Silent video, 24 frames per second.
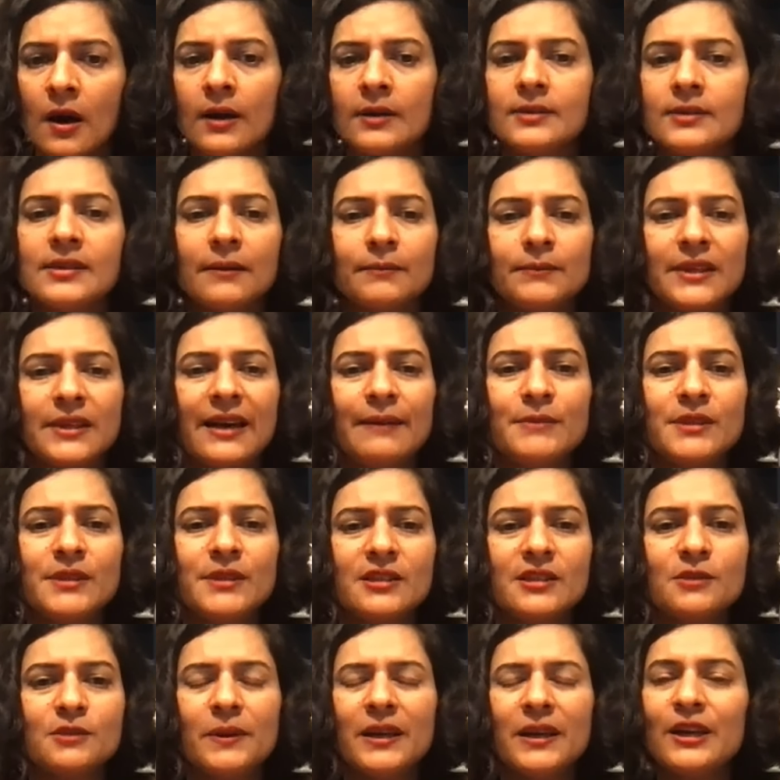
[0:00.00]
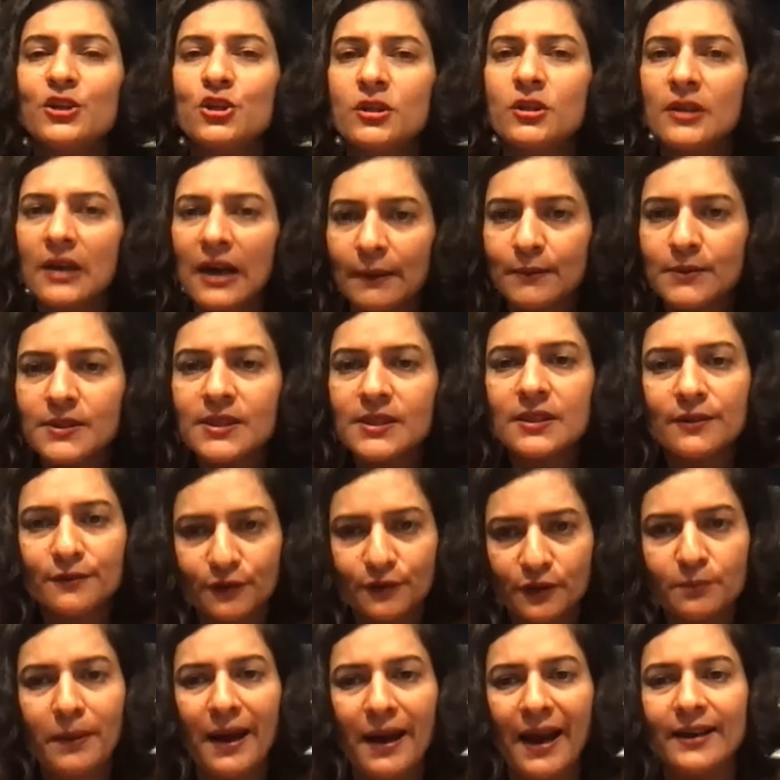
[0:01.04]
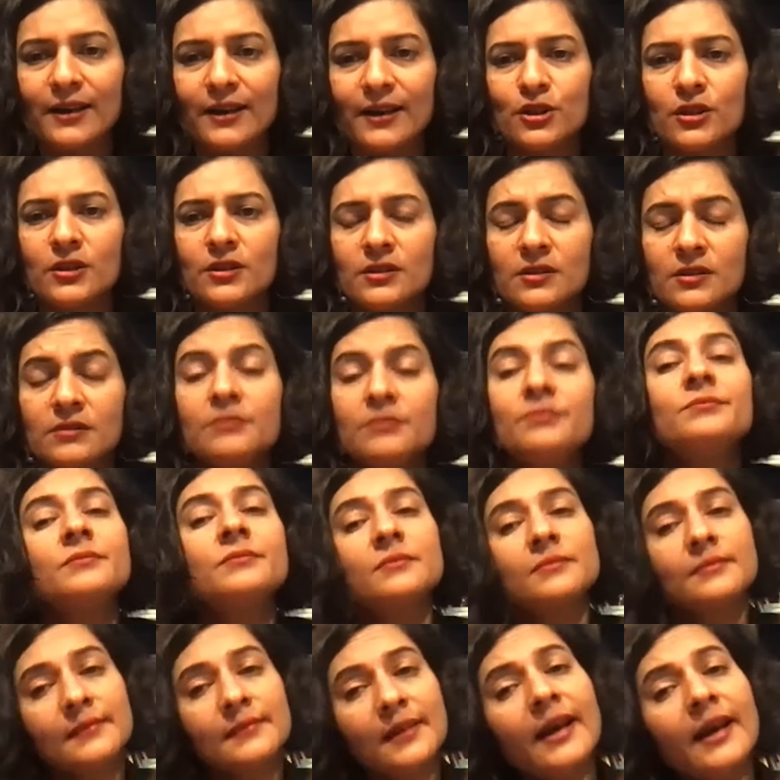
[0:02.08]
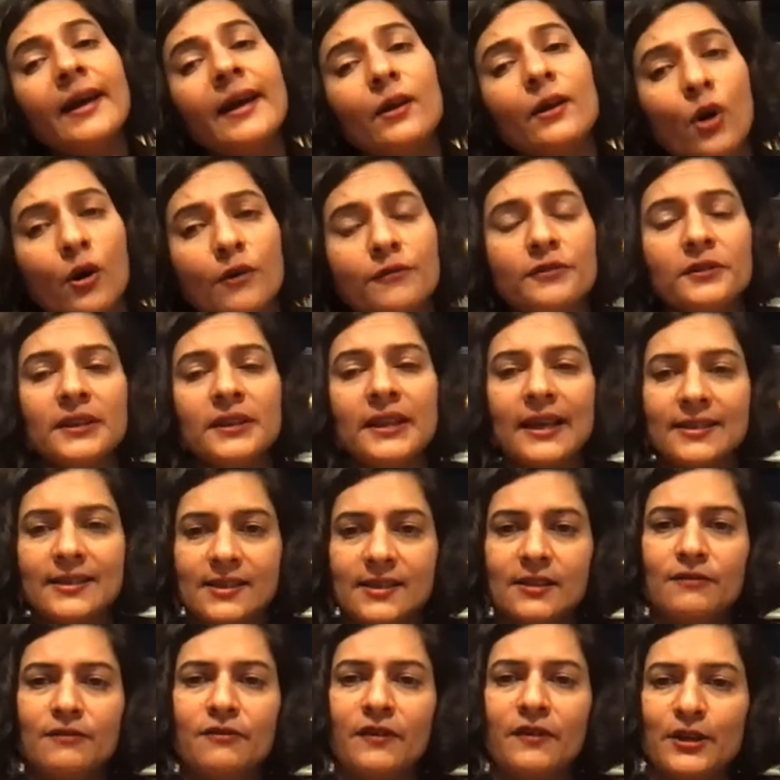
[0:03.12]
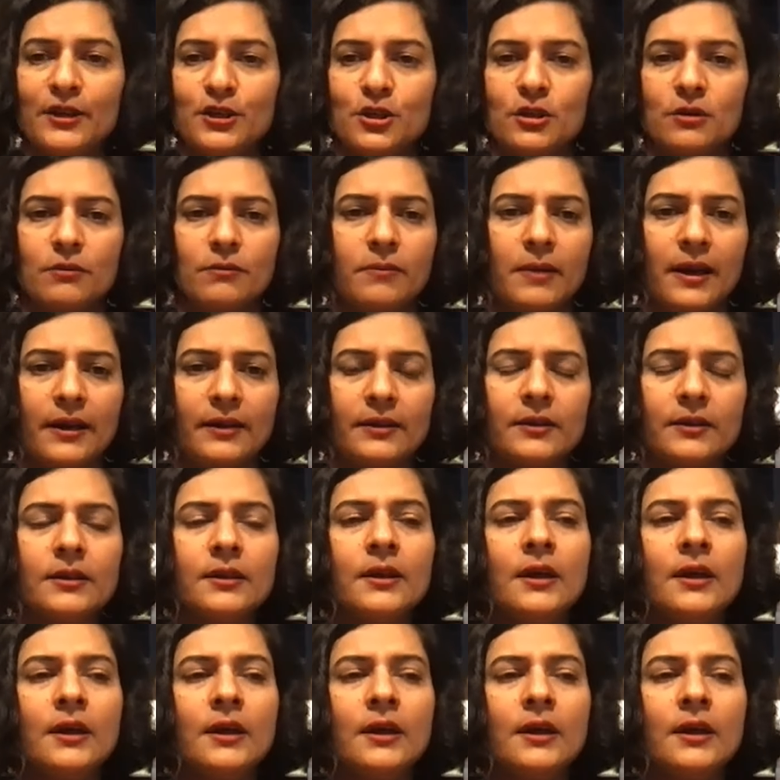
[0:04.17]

Sometimes inspiration comes in different packages, and often that's in flesh and blood.